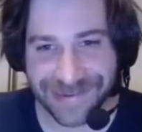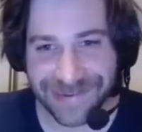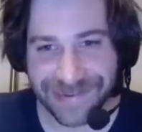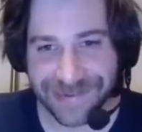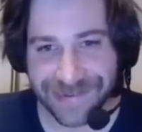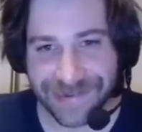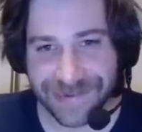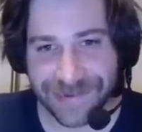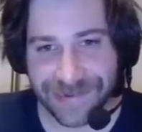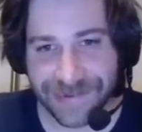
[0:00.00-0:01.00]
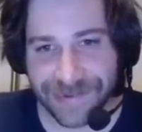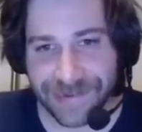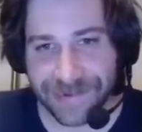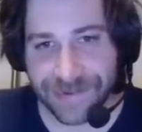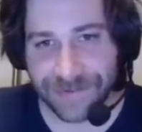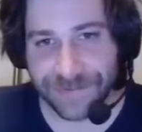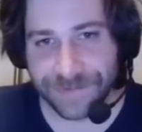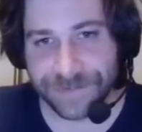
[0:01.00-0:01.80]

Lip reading: (no one is talking)